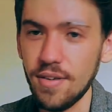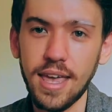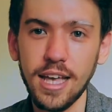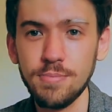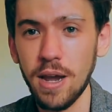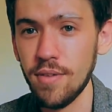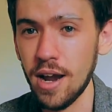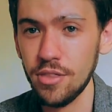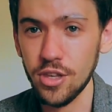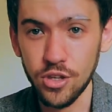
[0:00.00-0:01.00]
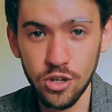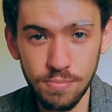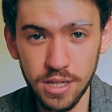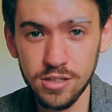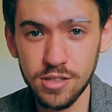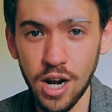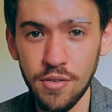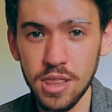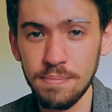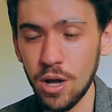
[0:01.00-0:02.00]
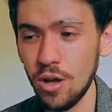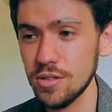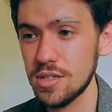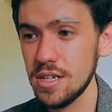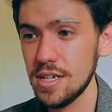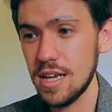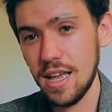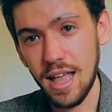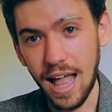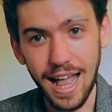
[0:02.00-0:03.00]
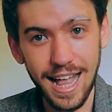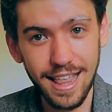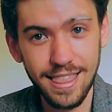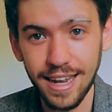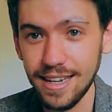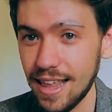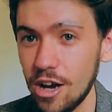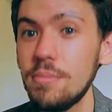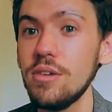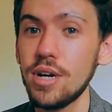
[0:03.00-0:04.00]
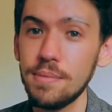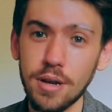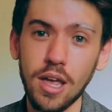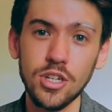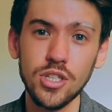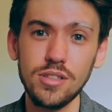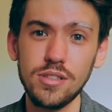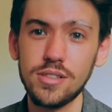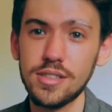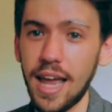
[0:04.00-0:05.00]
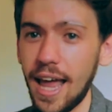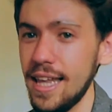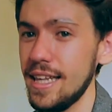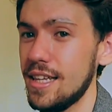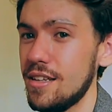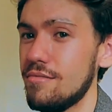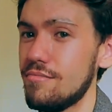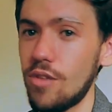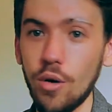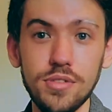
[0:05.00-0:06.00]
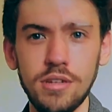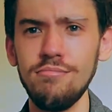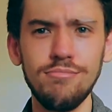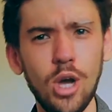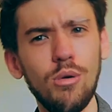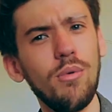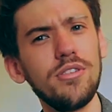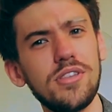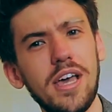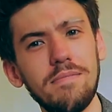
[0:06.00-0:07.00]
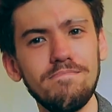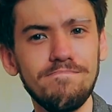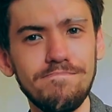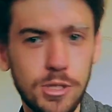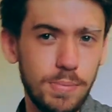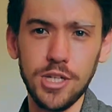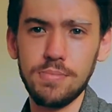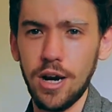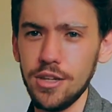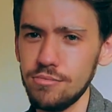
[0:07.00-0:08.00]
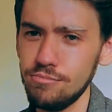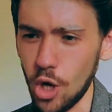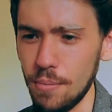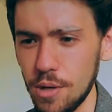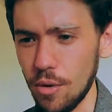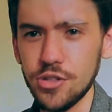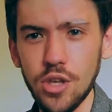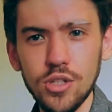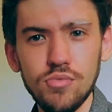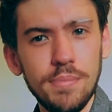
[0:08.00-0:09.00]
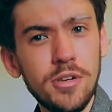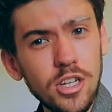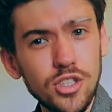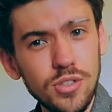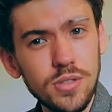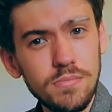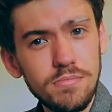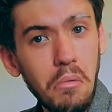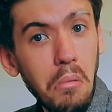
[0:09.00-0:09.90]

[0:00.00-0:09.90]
If it gets back round that you've been stirring the pot, then there will be repercussions, and obviously no one wants that. Surprise, surprise, nobody wants those repercussions.